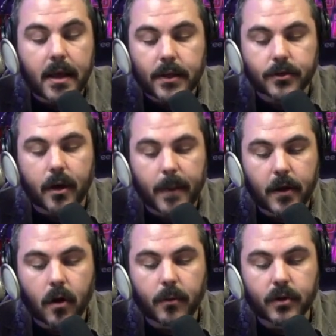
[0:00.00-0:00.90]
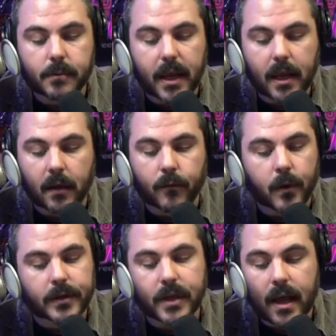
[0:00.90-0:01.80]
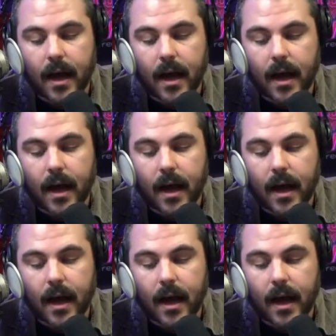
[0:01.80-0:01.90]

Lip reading: So at my normal speaking voice,